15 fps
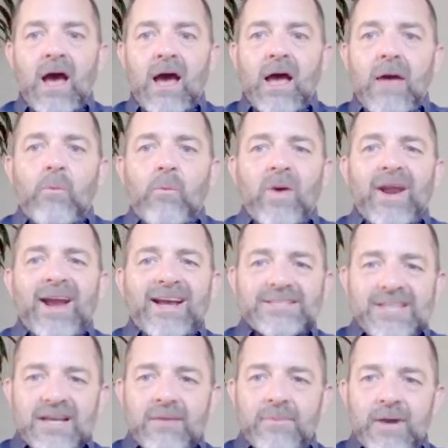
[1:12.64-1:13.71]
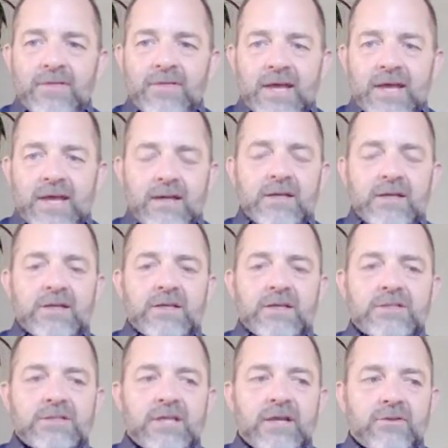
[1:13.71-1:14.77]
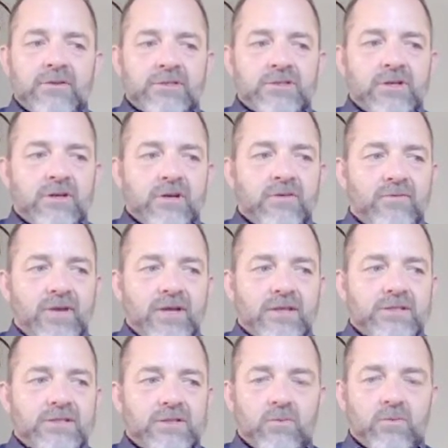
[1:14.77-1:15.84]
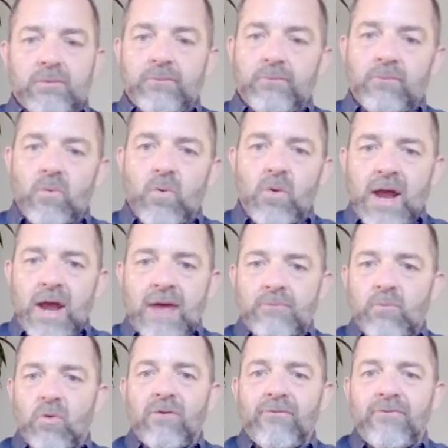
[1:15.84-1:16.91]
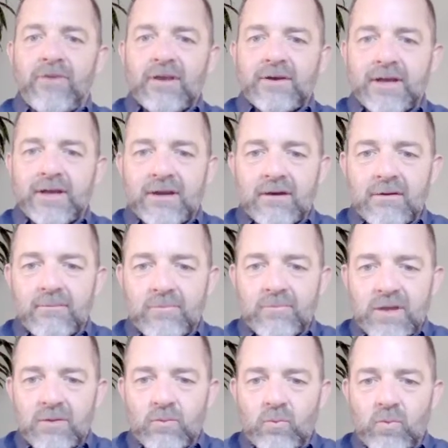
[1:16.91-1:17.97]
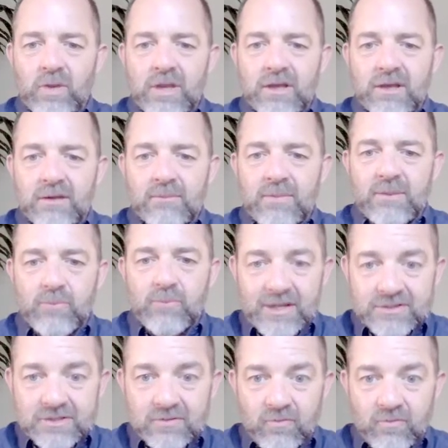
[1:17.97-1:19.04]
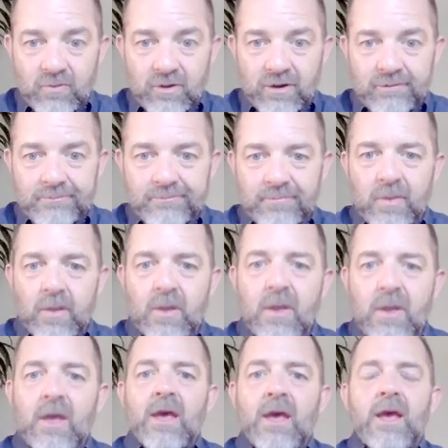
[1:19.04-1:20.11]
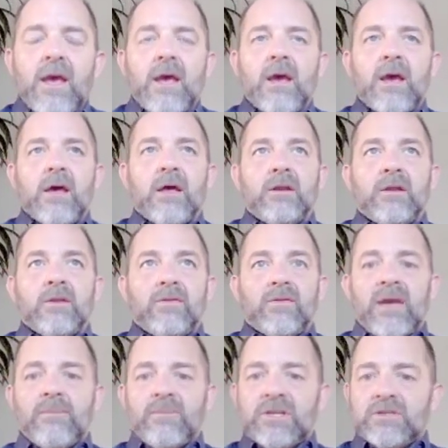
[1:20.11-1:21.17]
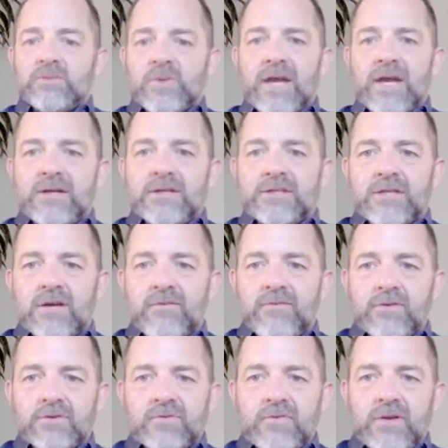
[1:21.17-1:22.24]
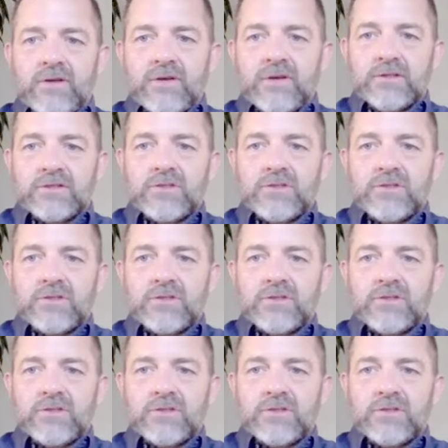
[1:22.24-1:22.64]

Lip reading: What I say about that is that there's certain events that had more feeling in them than we could be present for. And that means we had to stuff those feelings.